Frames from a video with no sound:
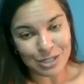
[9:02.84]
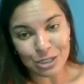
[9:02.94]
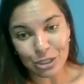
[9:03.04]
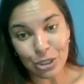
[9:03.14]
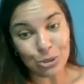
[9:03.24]
as a
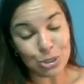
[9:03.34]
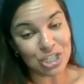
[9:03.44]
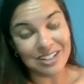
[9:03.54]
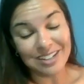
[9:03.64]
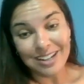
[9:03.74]
coach,
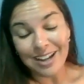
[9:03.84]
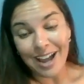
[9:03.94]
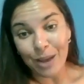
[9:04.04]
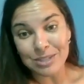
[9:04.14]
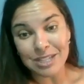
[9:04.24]
and
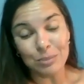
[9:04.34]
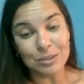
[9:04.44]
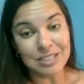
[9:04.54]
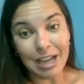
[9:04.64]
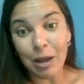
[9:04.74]
I was able
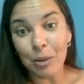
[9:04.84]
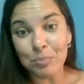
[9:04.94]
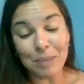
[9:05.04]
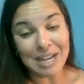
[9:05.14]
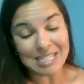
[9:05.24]
to help
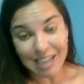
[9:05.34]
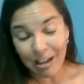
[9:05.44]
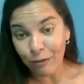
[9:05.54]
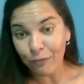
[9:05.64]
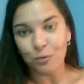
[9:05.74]

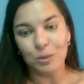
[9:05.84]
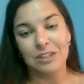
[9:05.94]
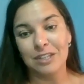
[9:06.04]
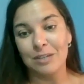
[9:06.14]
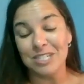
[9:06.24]
myself with
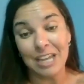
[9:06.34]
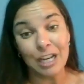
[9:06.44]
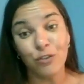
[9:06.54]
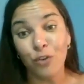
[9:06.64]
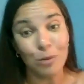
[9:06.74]

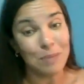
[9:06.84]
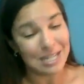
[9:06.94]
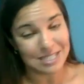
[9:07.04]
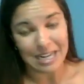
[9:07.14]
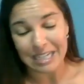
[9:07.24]
stage 4
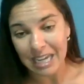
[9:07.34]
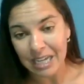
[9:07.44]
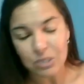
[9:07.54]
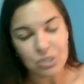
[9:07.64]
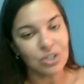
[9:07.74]
metastatic
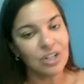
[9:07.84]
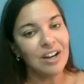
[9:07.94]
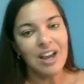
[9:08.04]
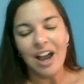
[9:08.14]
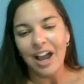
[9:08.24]
cancer.
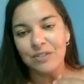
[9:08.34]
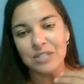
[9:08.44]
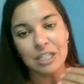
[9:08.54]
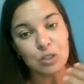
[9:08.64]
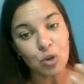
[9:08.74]
I've
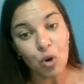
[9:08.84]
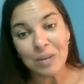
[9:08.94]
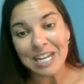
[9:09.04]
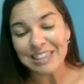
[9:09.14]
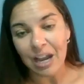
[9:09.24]
seen so
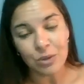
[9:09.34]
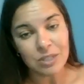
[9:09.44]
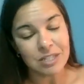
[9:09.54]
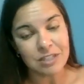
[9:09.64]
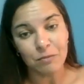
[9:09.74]
many
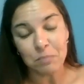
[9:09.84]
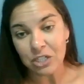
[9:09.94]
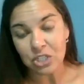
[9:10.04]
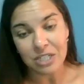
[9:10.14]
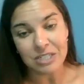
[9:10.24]
thousands of
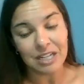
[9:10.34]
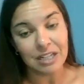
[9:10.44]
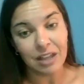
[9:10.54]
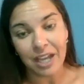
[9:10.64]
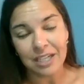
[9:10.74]
patients and
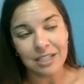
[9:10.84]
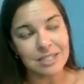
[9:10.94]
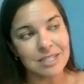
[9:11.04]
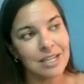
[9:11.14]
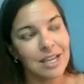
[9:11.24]

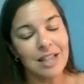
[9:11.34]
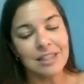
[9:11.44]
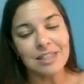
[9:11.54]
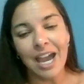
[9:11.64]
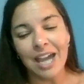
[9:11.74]
clients
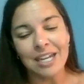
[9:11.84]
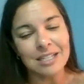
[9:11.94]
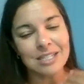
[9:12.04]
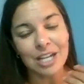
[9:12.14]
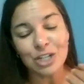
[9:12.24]
that
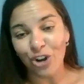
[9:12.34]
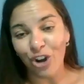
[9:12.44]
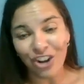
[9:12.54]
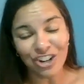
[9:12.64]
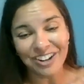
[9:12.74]
it's such an
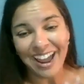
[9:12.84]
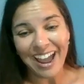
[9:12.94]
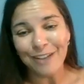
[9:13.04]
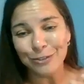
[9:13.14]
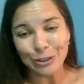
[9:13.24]
honor to
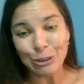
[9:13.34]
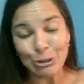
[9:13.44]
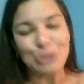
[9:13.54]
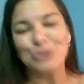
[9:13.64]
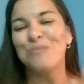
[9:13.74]
have
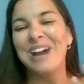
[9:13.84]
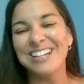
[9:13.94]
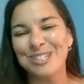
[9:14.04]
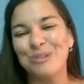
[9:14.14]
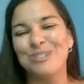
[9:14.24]
you, my
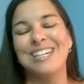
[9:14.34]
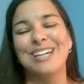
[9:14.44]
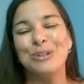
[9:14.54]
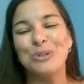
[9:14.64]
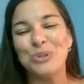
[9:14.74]
associate,
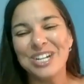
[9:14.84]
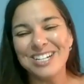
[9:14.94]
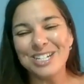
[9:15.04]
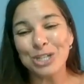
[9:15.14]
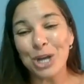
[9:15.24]
who
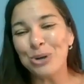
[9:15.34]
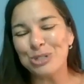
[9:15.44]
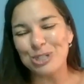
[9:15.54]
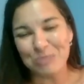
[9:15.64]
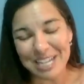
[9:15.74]

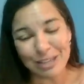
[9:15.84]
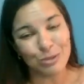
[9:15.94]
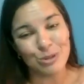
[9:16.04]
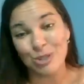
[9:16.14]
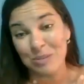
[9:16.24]
coached me
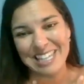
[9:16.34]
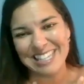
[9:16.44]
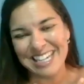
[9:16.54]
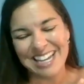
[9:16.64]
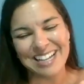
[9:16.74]
through so many
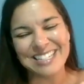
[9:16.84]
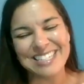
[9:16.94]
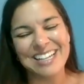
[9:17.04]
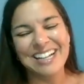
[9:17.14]
things.